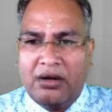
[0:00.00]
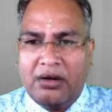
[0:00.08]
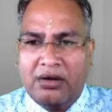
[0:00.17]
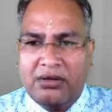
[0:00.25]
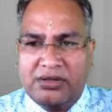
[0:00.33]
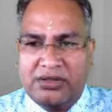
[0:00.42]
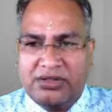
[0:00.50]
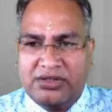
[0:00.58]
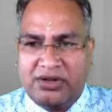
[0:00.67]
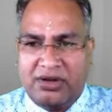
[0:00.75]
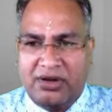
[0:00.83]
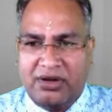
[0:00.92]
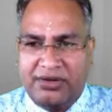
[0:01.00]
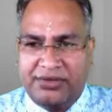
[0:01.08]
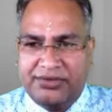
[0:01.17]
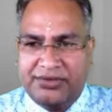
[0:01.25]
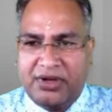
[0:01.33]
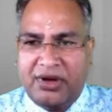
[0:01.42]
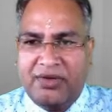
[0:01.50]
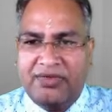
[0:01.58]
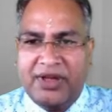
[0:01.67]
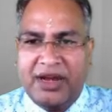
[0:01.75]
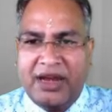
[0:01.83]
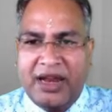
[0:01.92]
nodes of
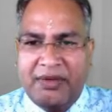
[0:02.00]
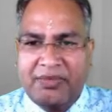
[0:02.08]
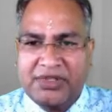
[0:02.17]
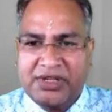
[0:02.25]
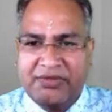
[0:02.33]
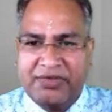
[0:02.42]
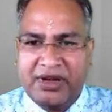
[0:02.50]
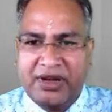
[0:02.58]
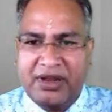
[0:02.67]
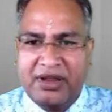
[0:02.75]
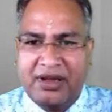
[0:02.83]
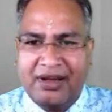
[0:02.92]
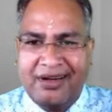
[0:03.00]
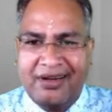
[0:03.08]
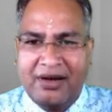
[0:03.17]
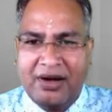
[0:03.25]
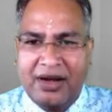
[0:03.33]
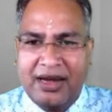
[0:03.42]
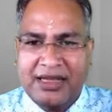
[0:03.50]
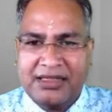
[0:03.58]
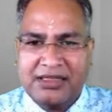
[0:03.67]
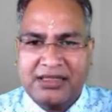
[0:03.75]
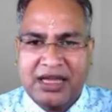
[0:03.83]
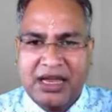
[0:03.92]
the left subtree are less
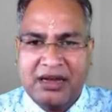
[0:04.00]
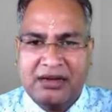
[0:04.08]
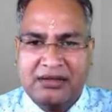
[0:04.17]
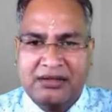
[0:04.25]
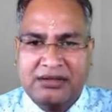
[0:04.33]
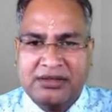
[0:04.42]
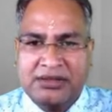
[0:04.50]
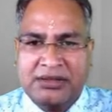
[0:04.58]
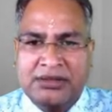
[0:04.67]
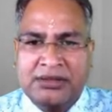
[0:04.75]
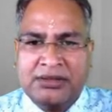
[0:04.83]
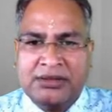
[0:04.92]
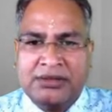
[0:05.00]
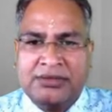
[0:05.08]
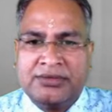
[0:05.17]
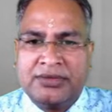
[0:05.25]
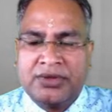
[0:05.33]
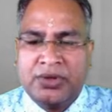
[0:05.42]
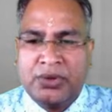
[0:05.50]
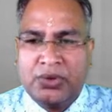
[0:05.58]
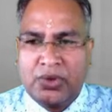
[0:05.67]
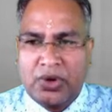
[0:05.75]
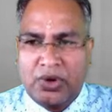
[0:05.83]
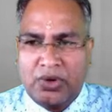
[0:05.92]
than
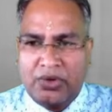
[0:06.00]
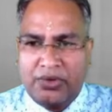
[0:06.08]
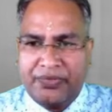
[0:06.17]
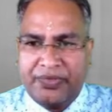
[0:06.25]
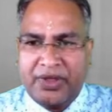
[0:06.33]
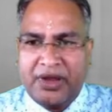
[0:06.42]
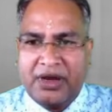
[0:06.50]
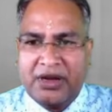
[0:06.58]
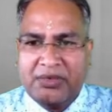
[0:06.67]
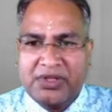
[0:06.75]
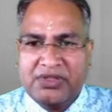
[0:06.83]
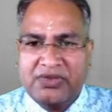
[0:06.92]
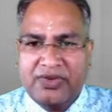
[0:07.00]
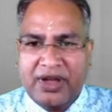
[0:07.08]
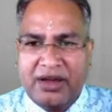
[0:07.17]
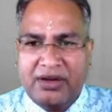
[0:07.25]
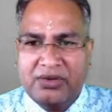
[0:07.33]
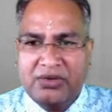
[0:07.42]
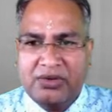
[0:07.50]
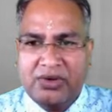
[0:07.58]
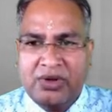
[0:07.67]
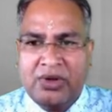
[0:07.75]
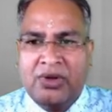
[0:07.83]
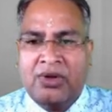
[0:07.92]
root node. It means value
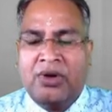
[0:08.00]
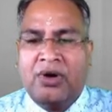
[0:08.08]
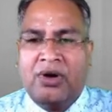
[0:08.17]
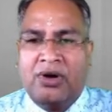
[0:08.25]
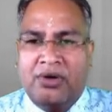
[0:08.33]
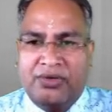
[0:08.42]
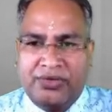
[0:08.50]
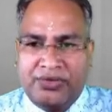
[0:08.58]
of